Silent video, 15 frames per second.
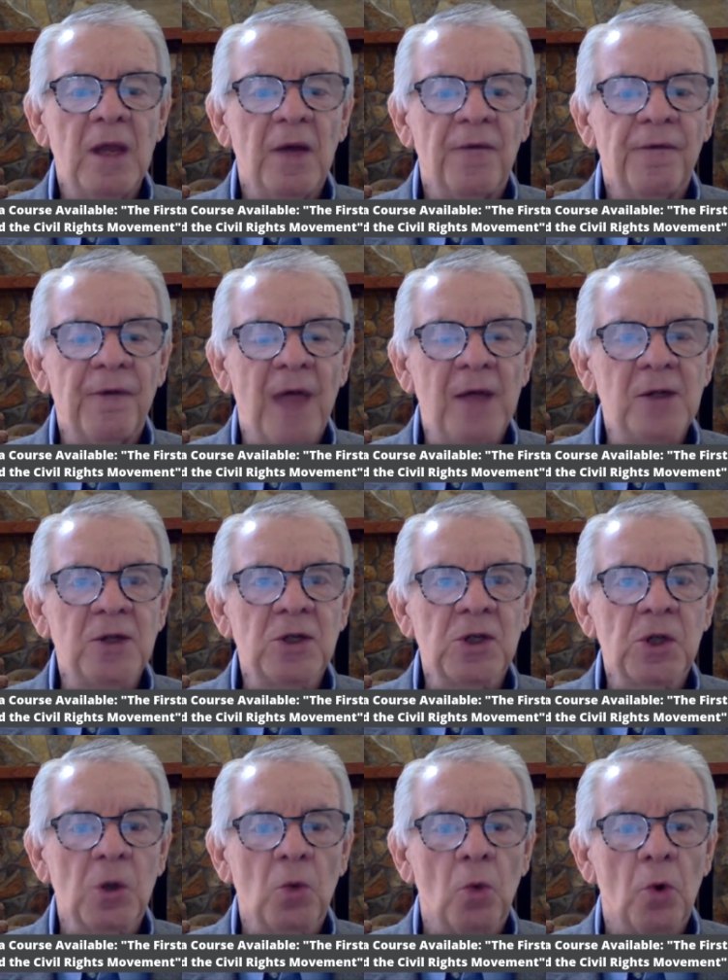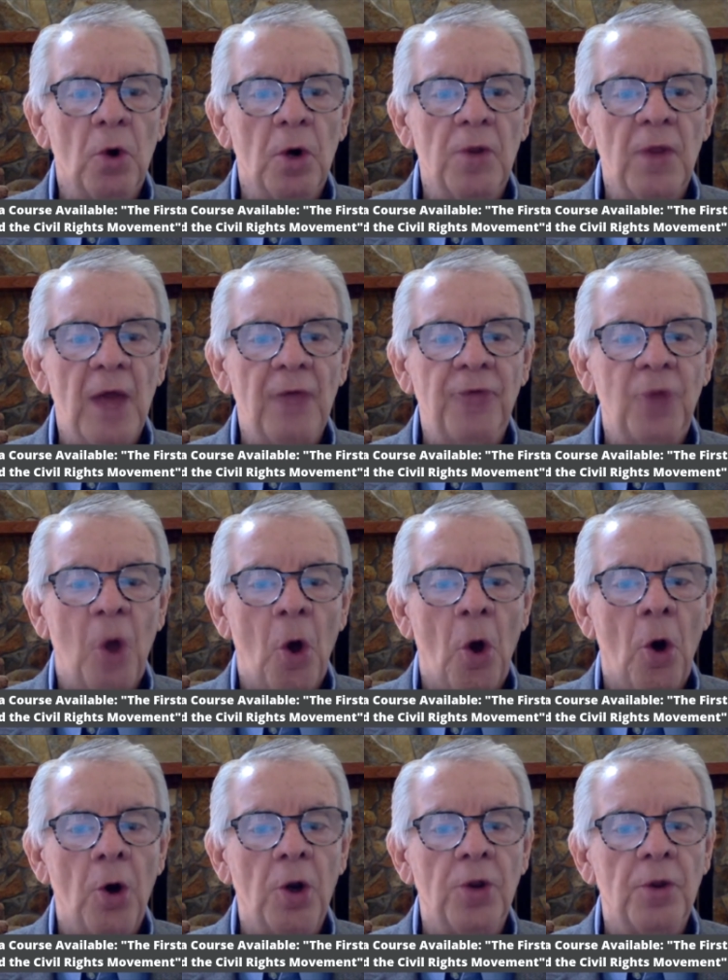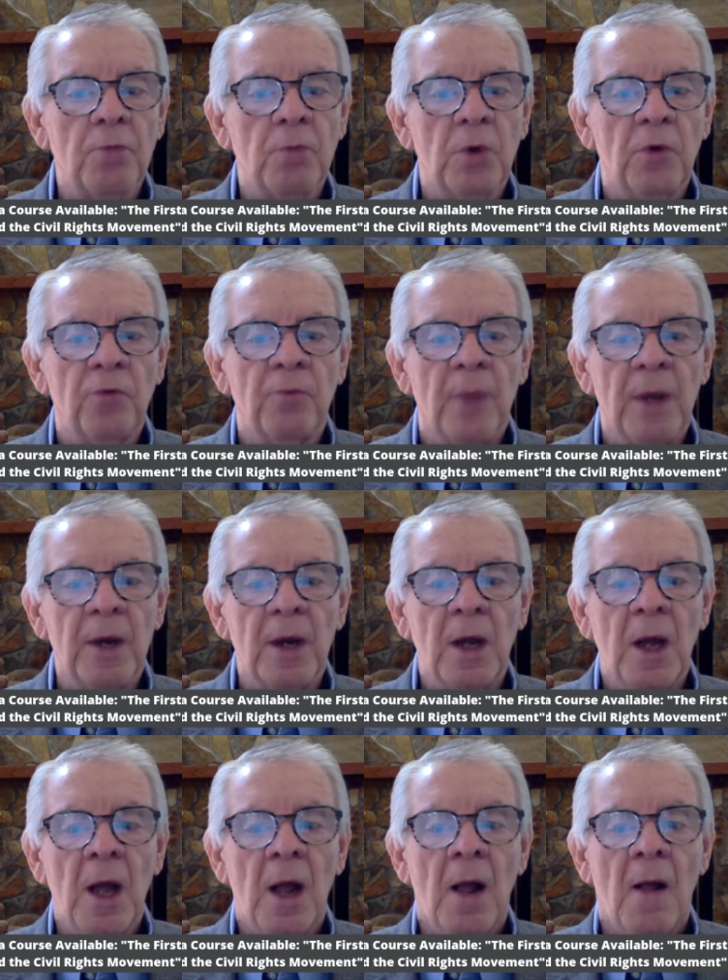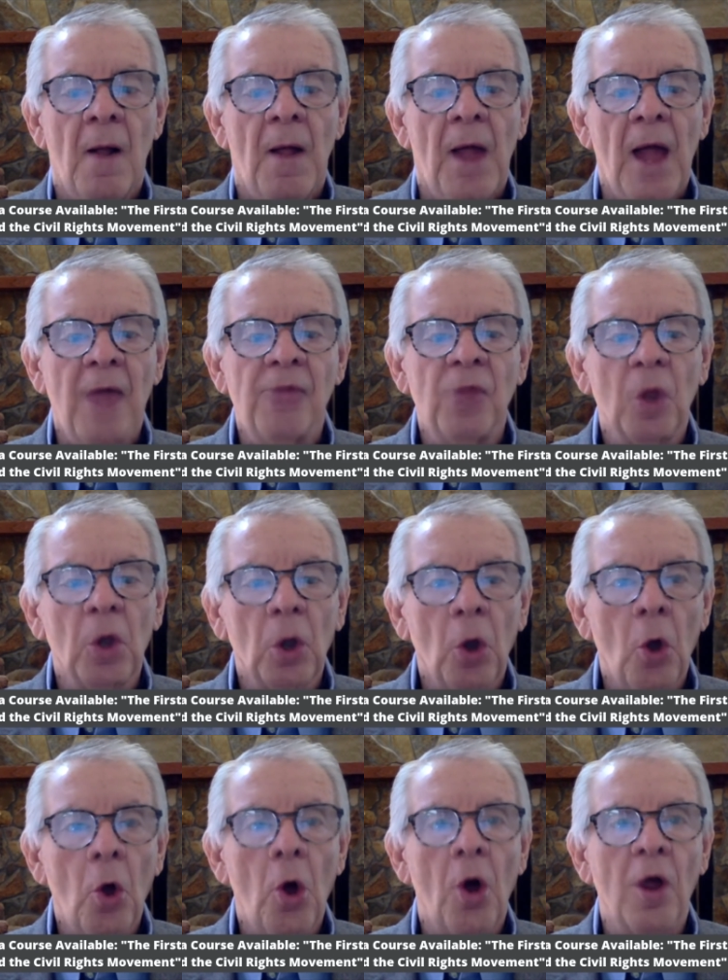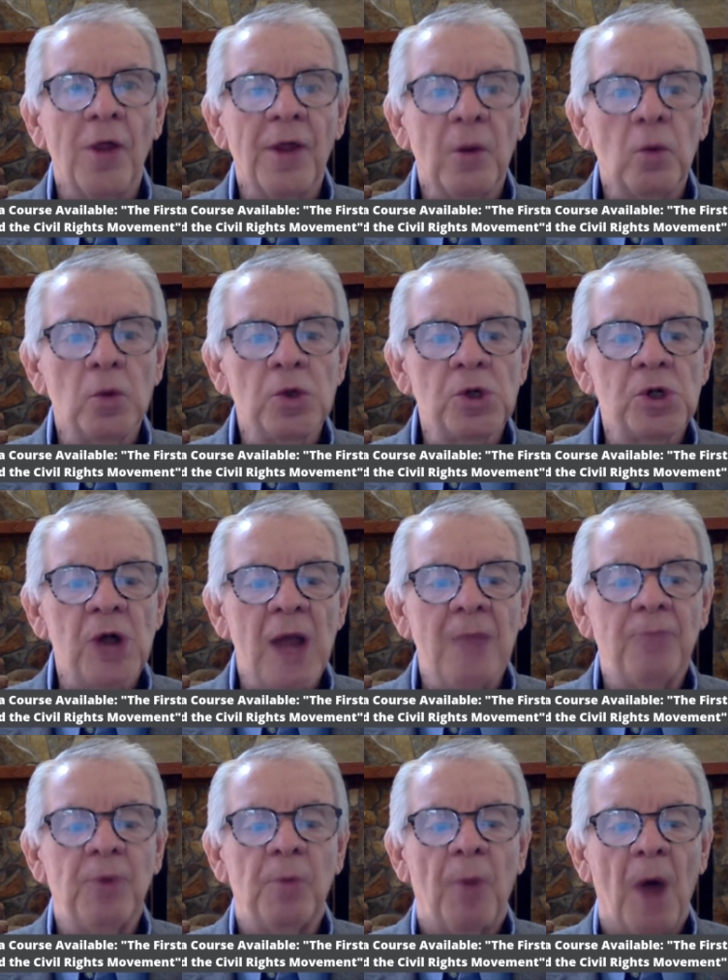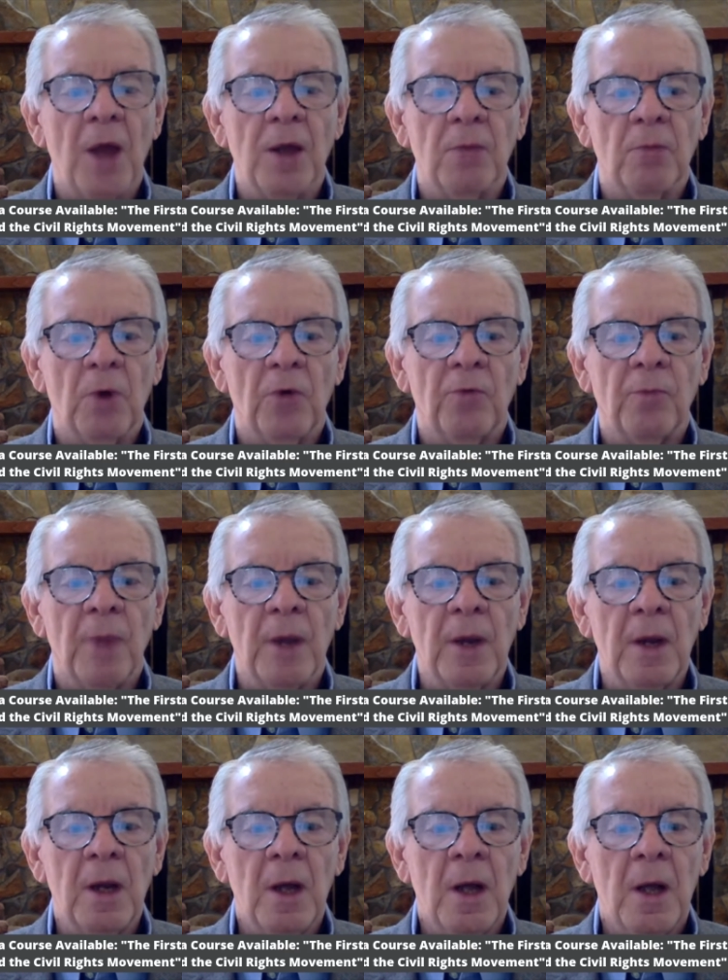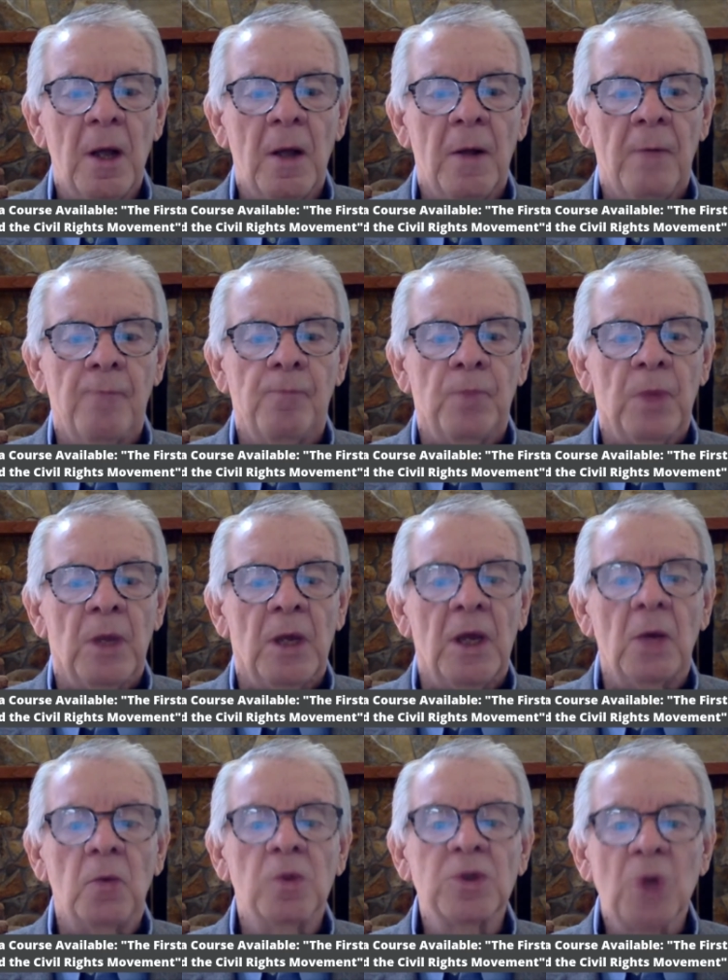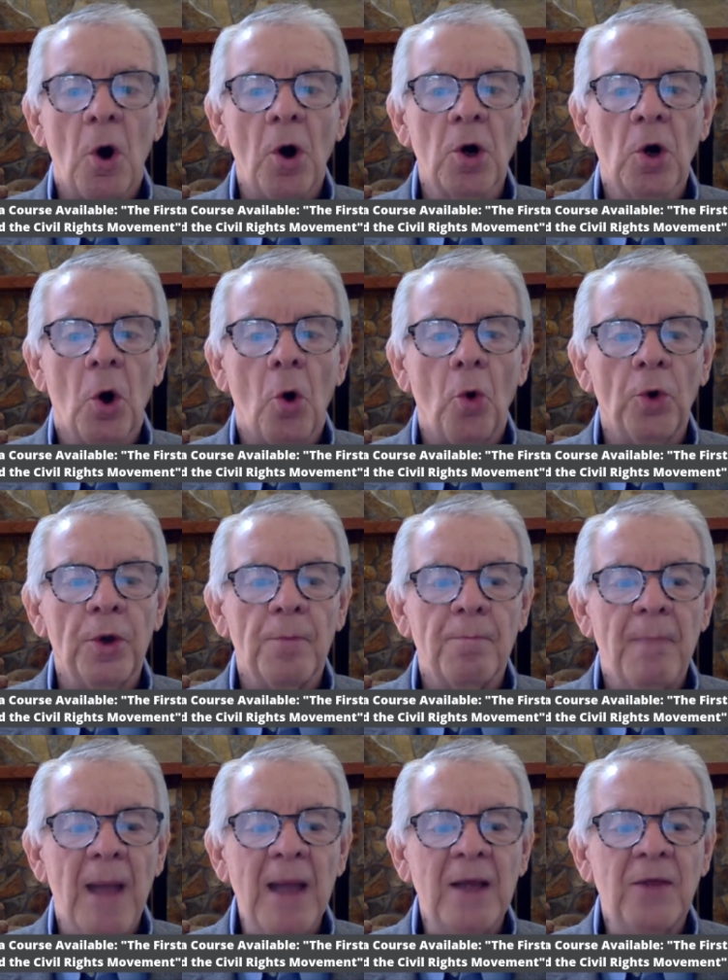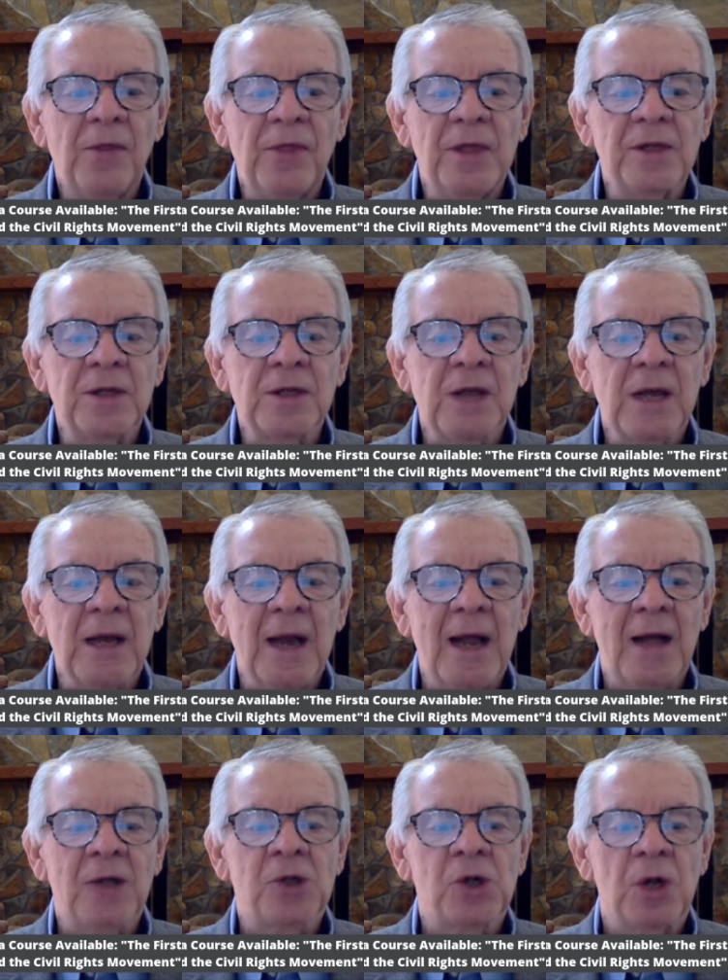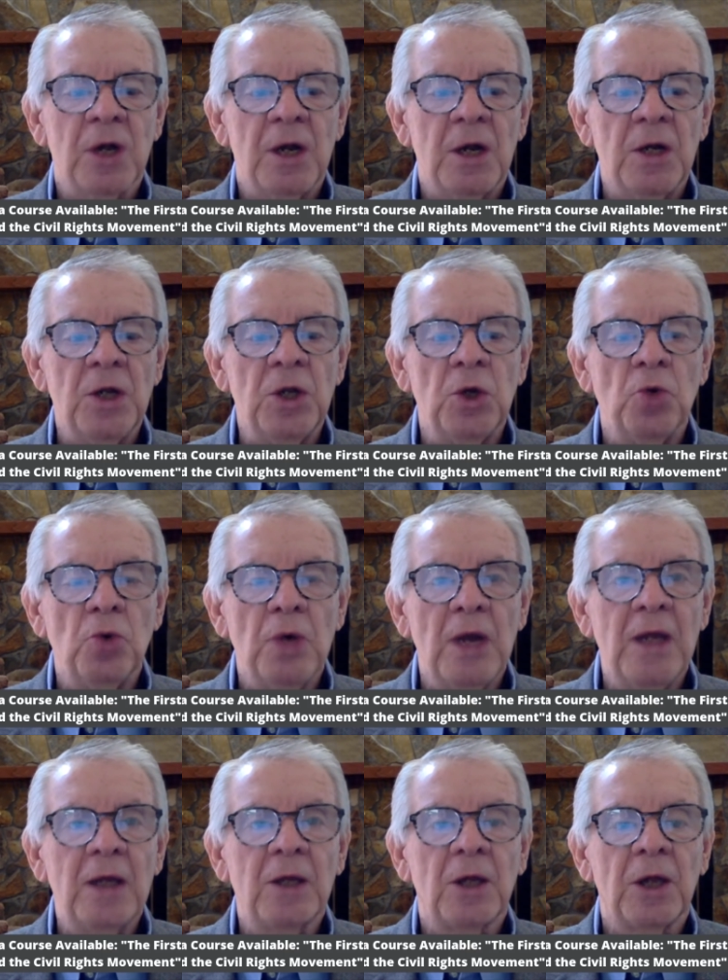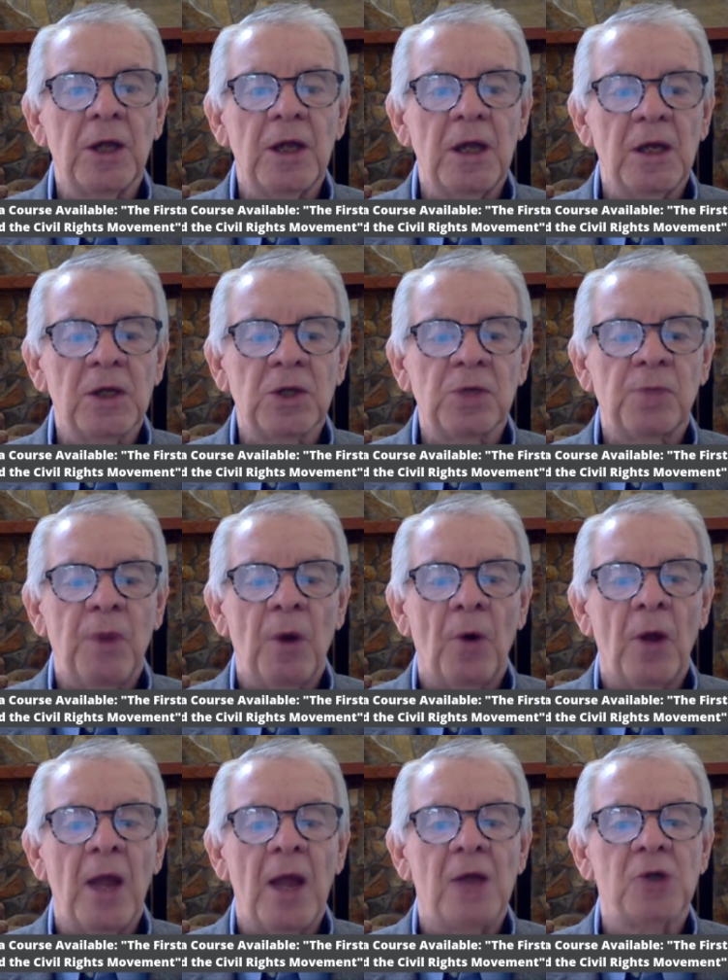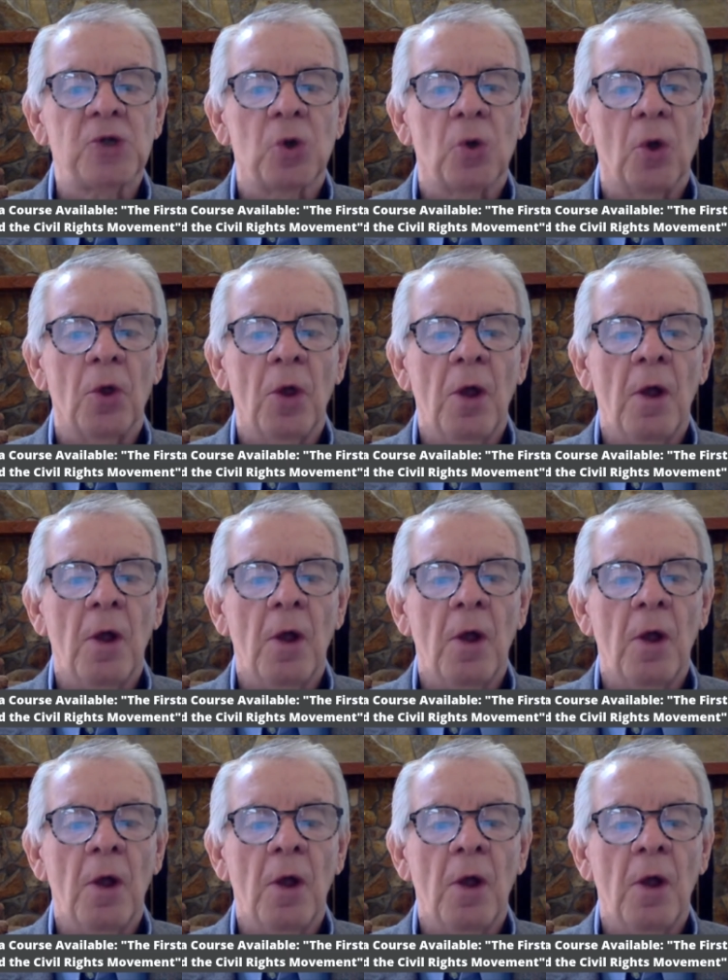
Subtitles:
events that were at the heart of the movement and the law that was shaped by the movement. It was our goal to make this connection uniquely experiential